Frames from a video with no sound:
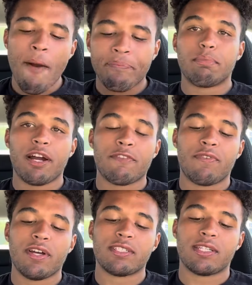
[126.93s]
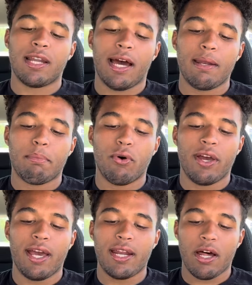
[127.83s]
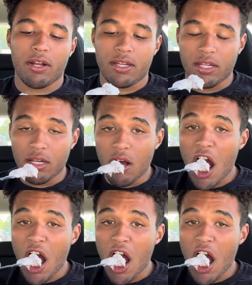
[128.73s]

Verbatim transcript: Breakfast, 9.8 out of 10.